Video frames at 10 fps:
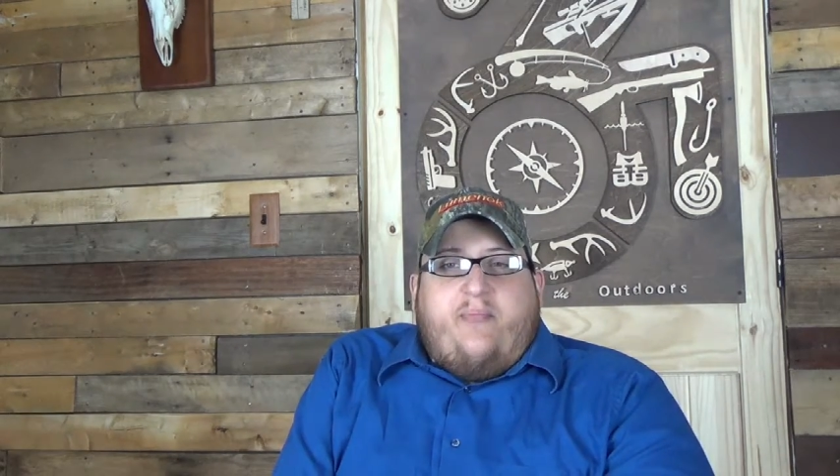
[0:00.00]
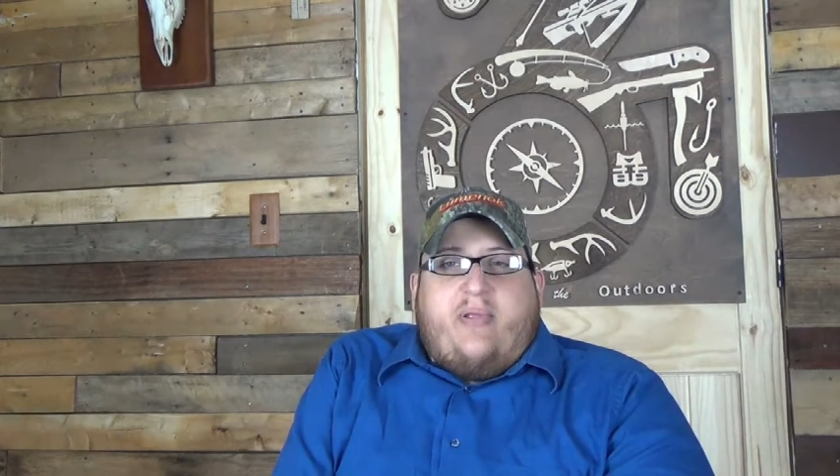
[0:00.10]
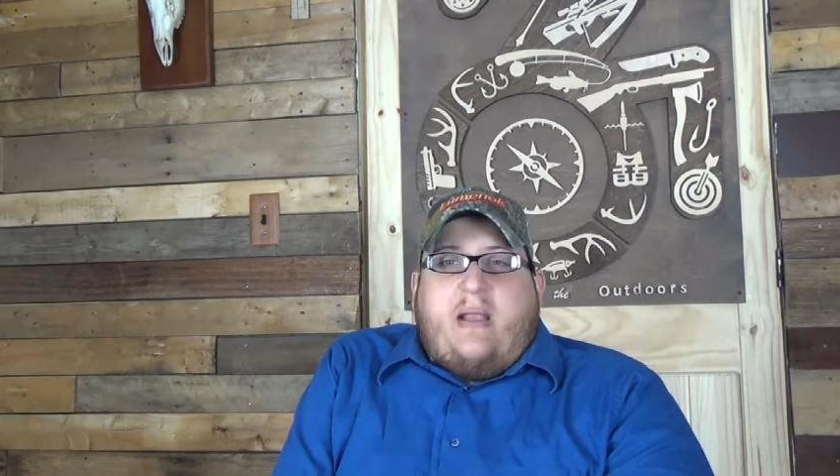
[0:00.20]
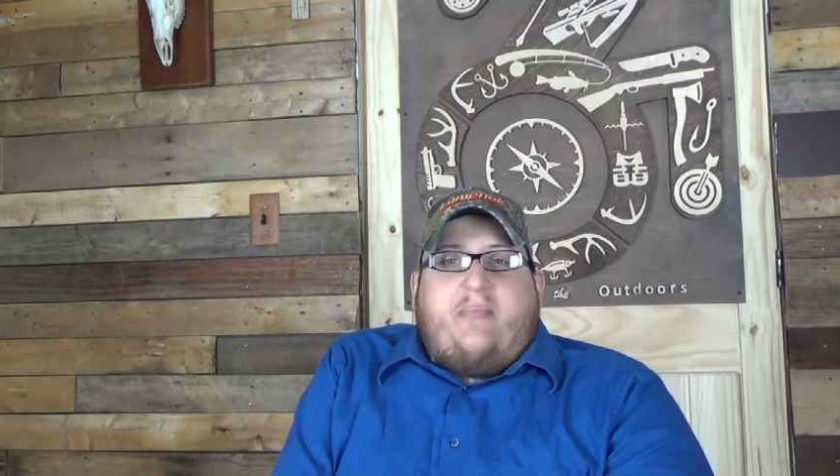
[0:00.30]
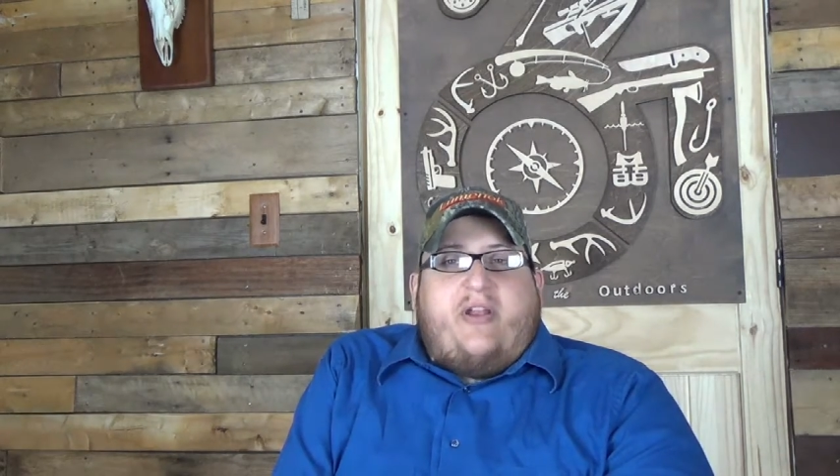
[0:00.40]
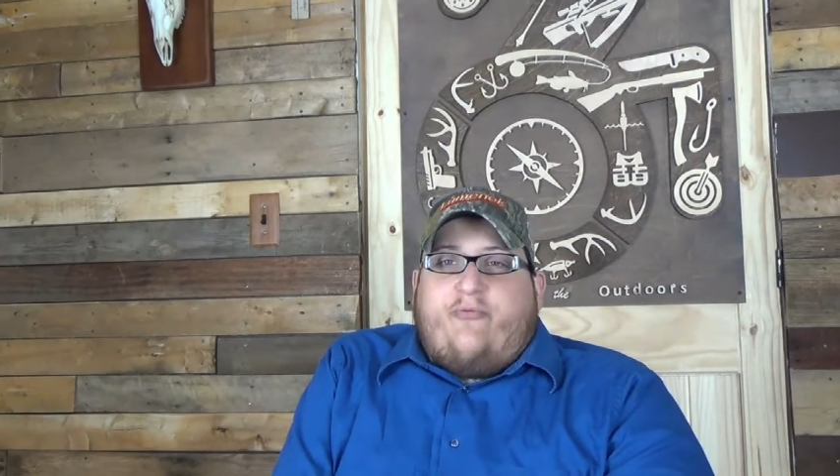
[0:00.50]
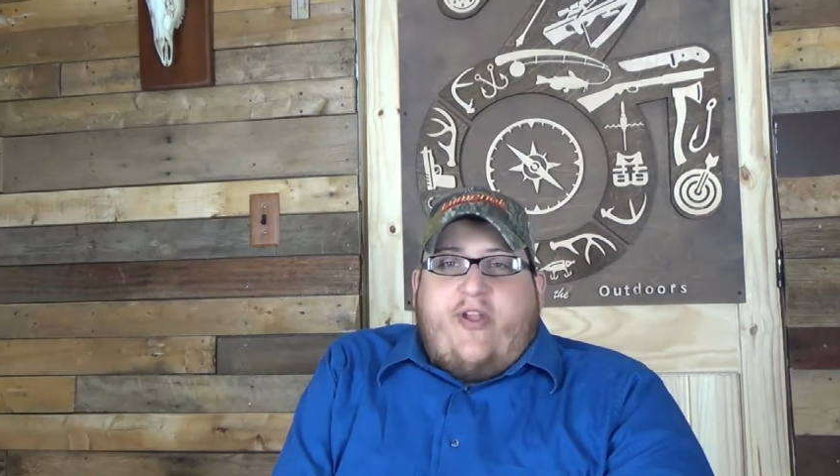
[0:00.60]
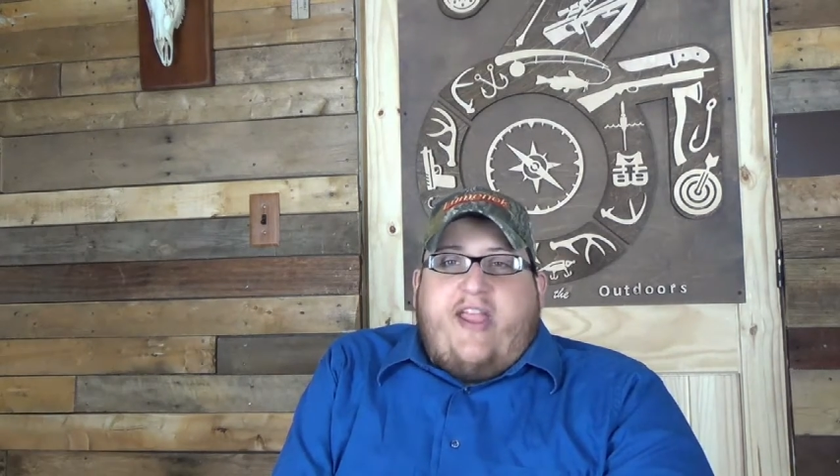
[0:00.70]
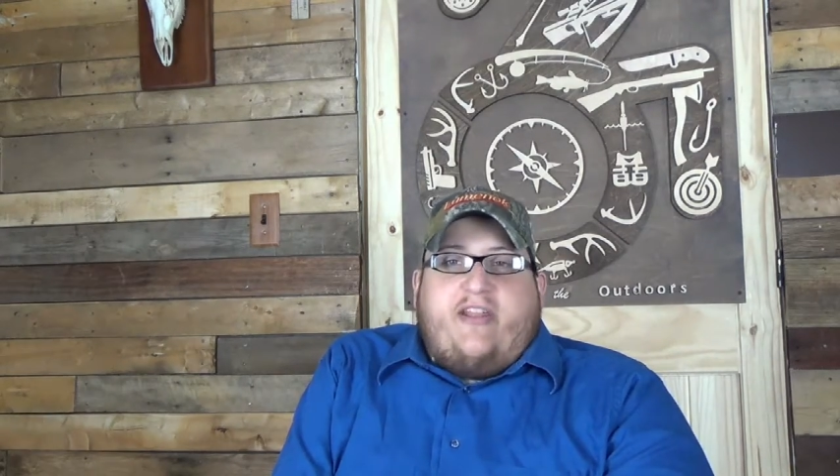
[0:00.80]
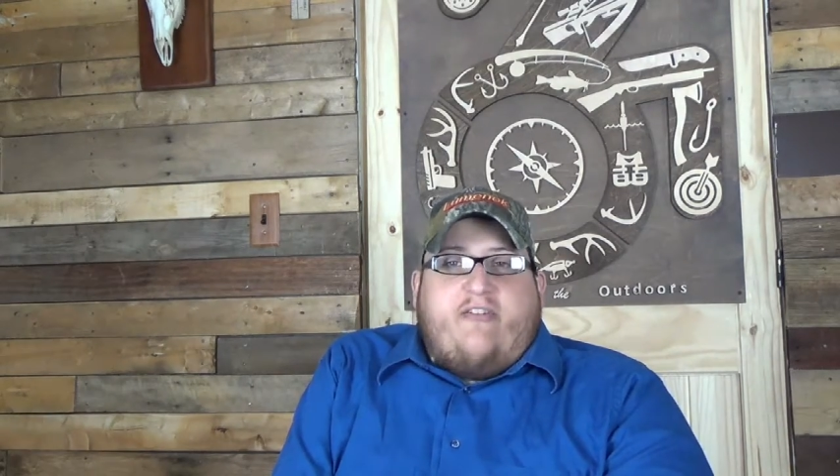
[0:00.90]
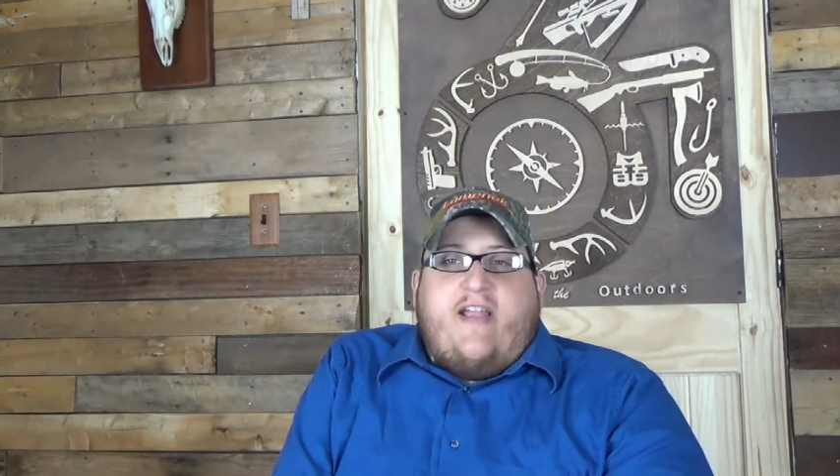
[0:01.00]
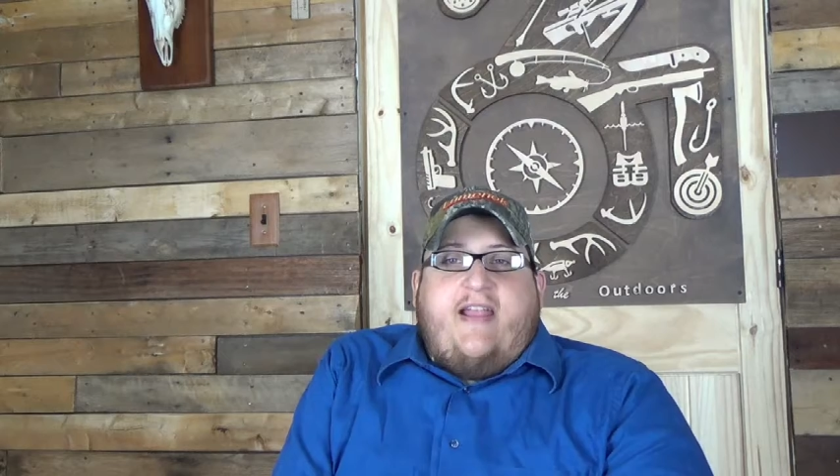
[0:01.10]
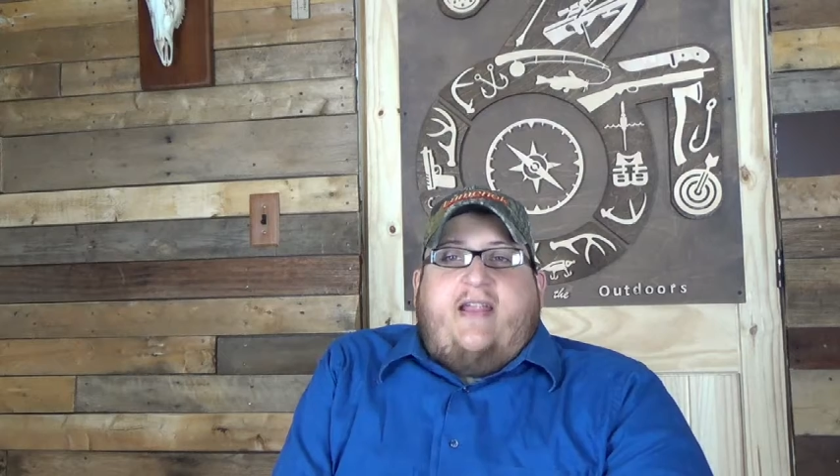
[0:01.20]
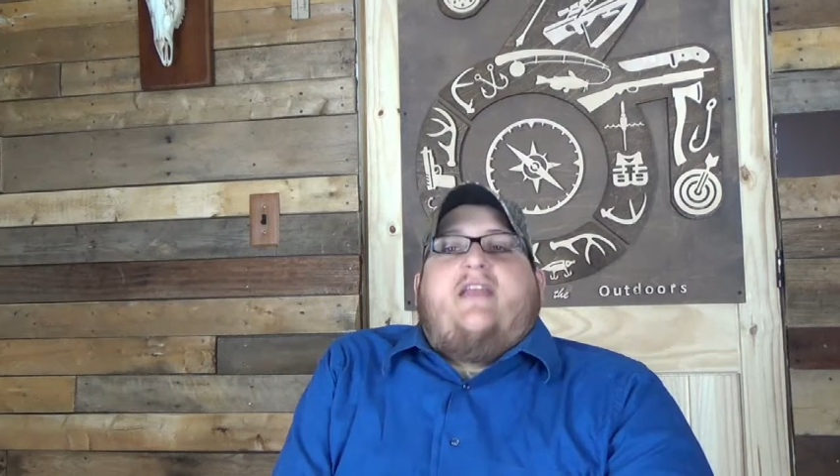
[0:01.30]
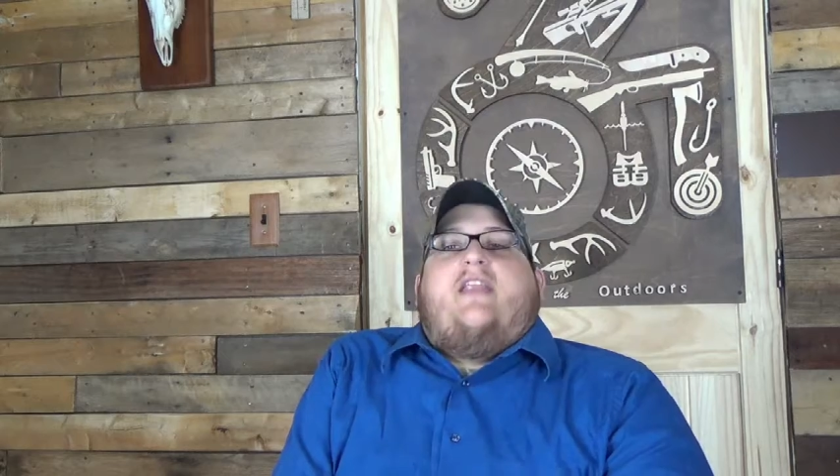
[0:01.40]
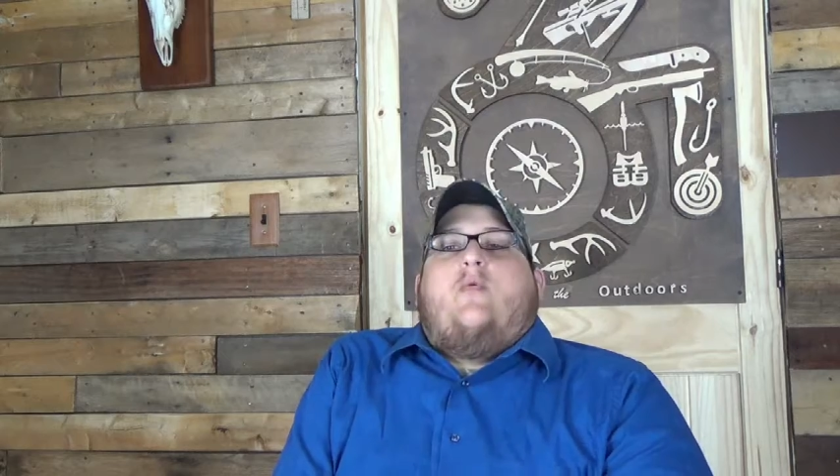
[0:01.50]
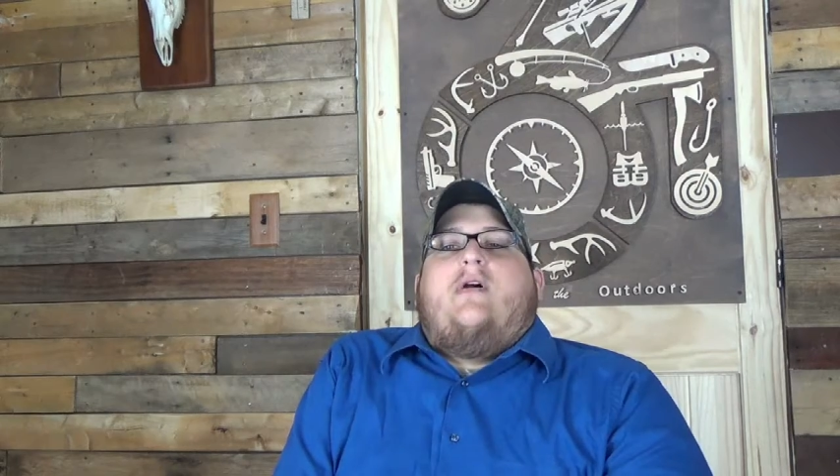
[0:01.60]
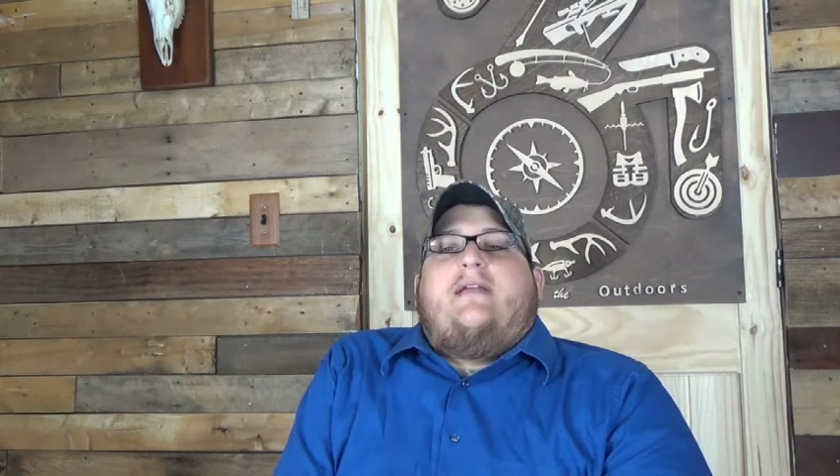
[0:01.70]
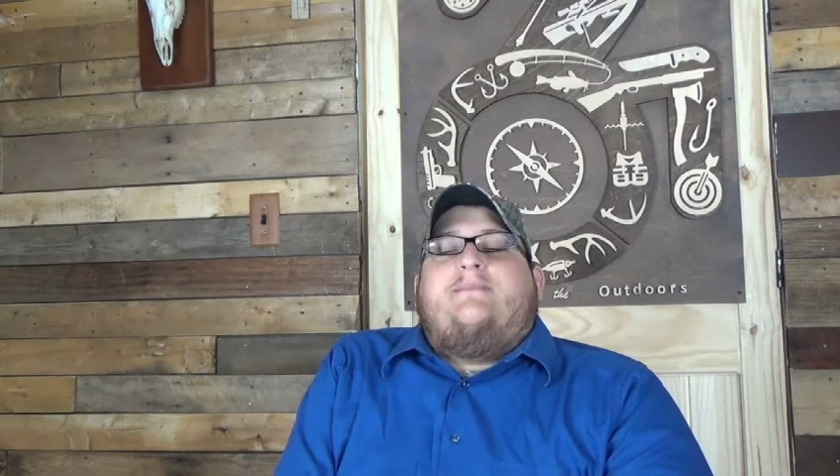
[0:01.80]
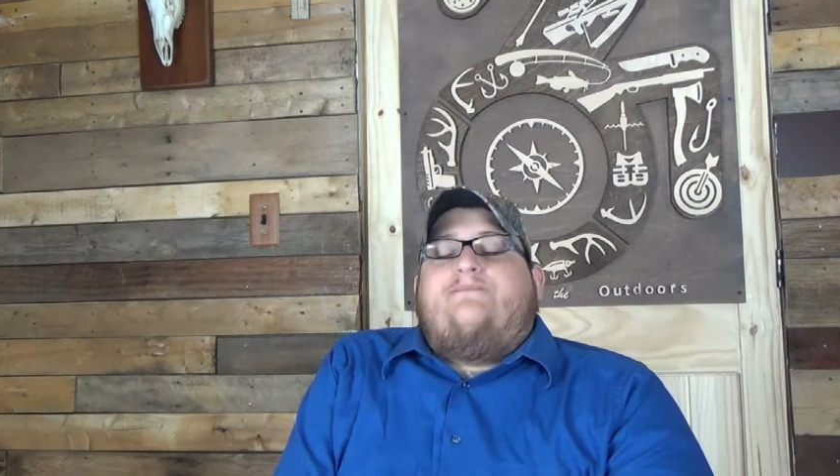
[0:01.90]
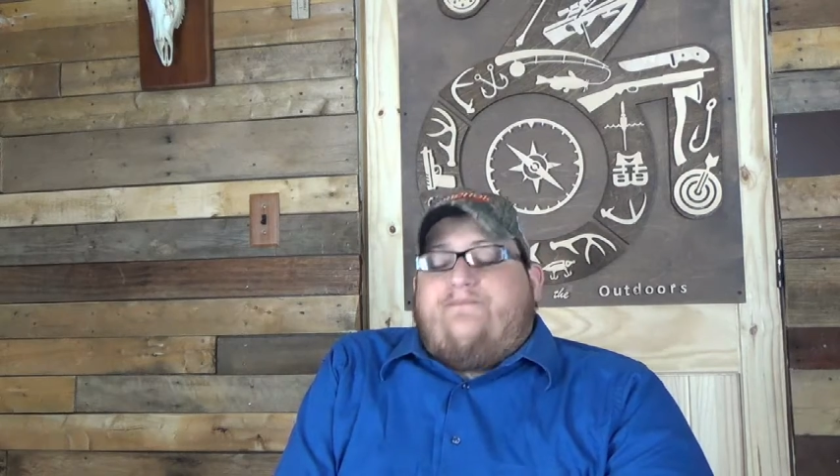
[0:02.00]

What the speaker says: but I'm going to reiterate it anyway.